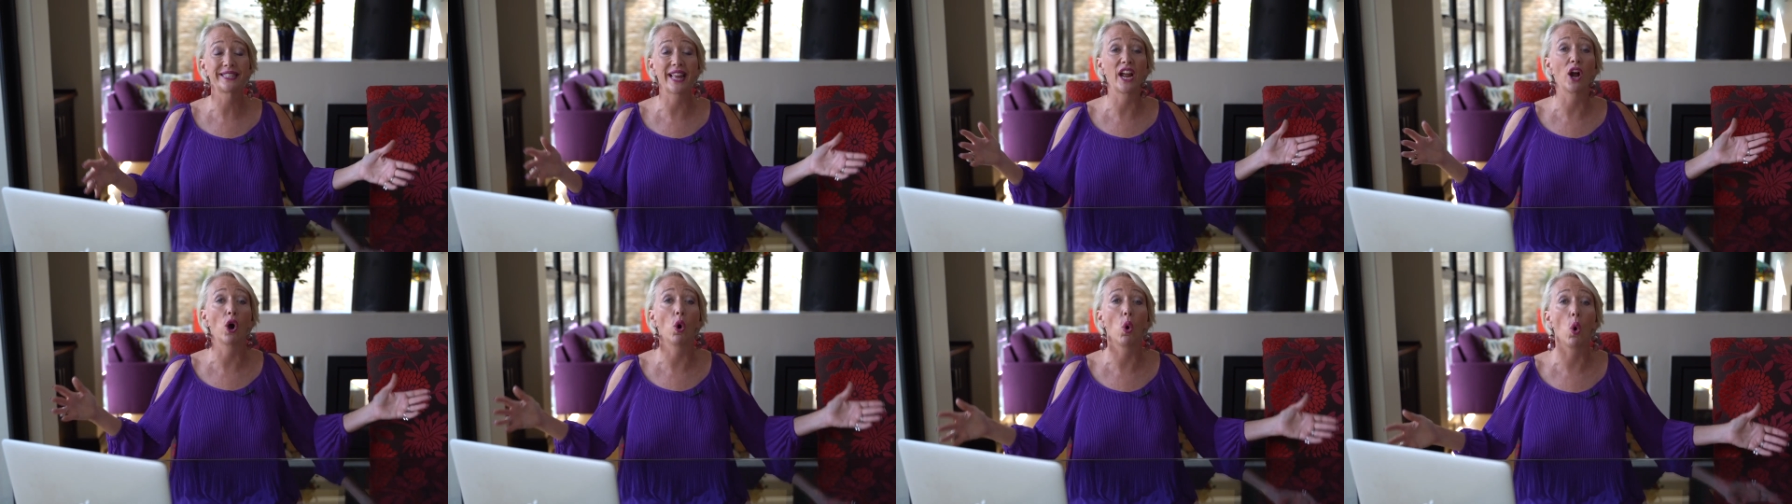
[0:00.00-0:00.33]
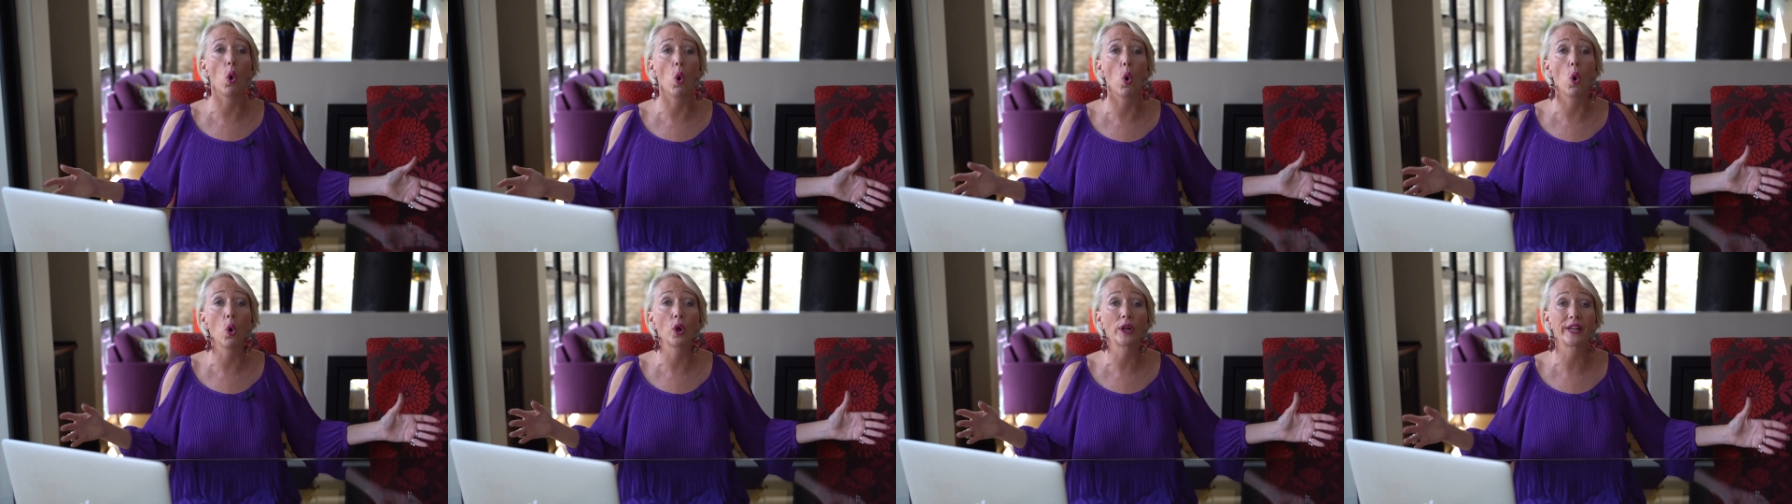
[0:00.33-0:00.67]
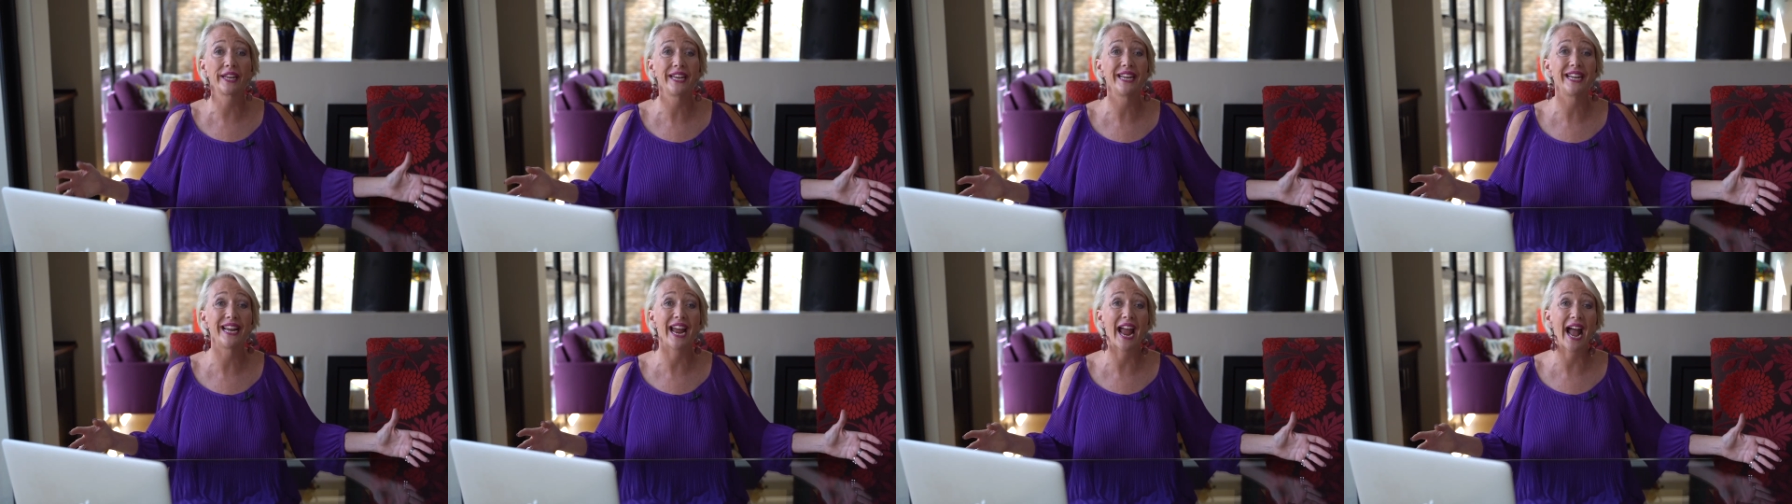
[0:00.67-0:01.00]
they are all
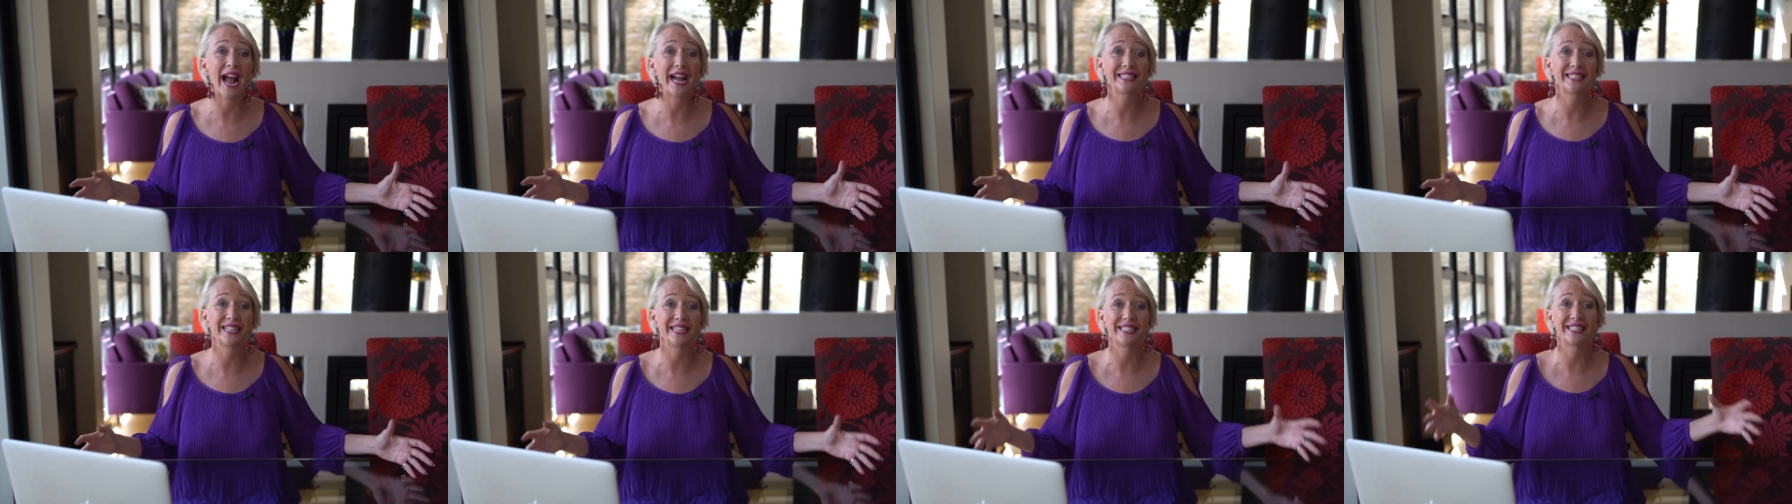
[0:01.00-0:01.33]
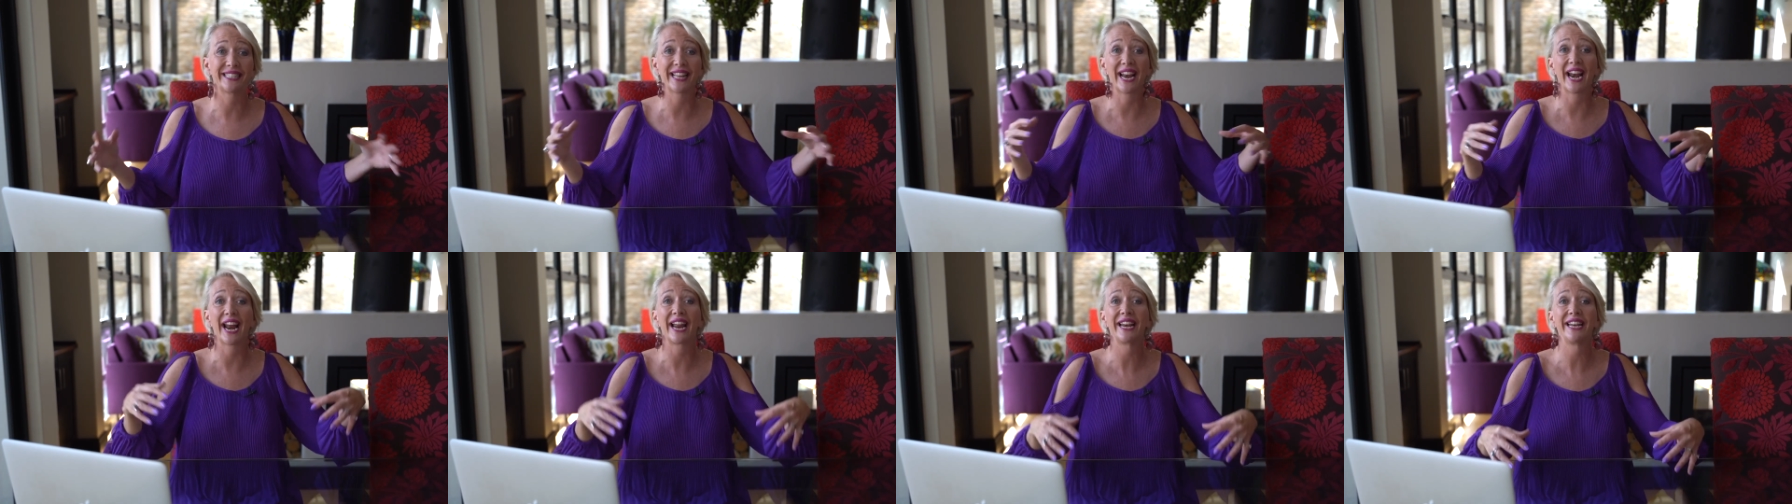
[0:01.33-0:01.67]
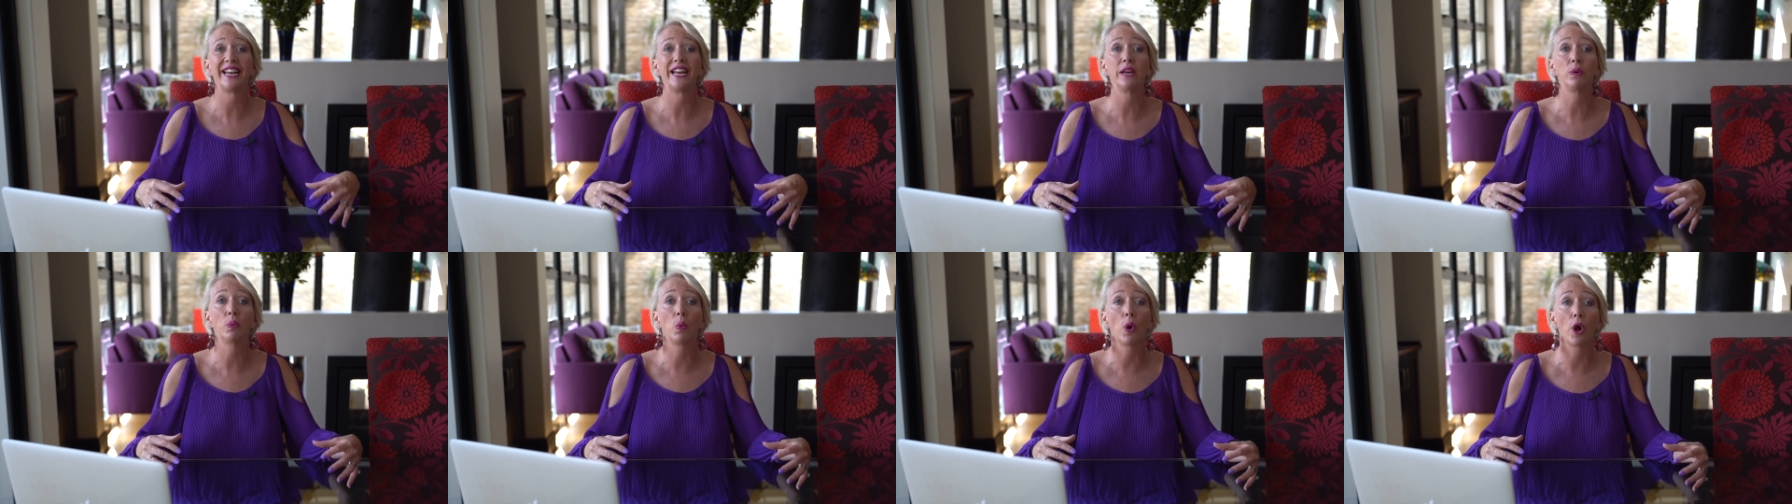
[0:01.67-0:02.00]
key assets that I need